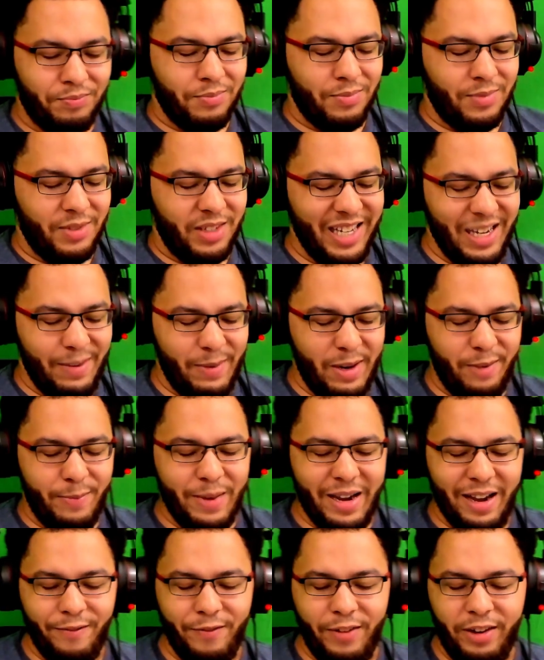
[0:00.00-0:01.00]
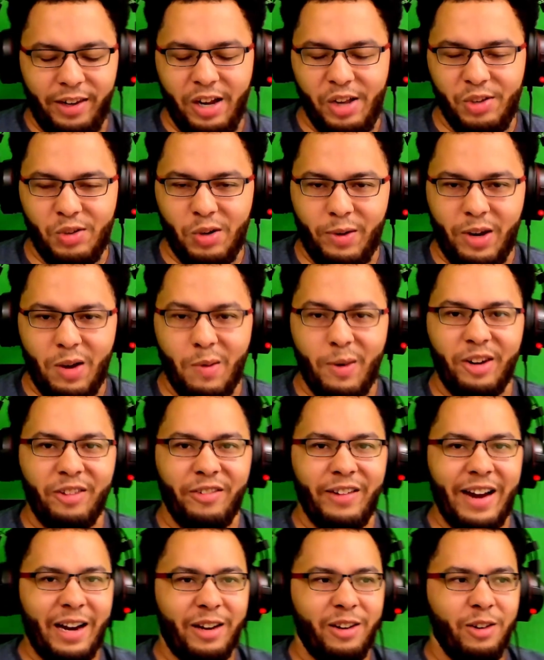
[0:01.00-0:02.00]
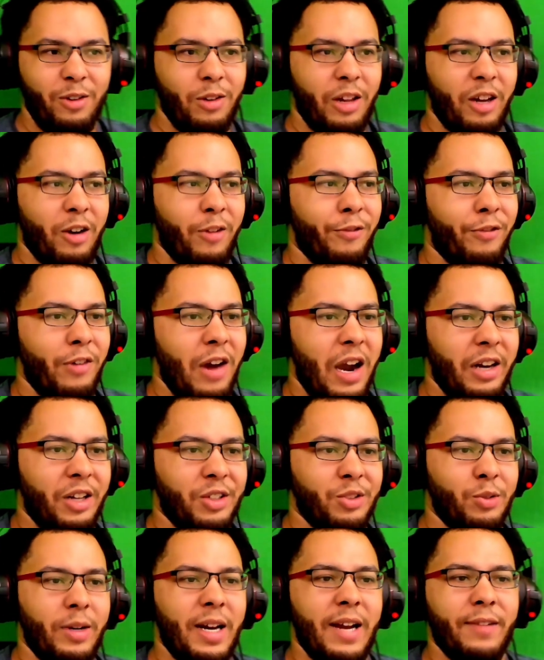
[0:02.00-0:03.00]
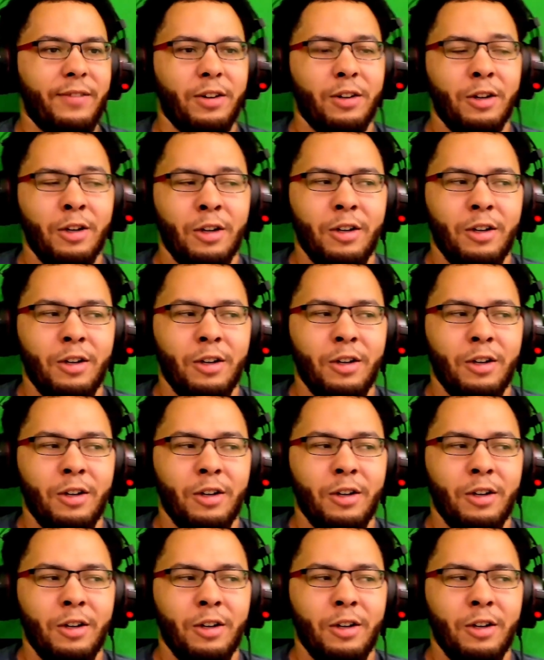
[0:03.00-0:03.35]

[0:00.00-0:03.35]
tell me about videos that you want to direct to, like on Fridays or whatever,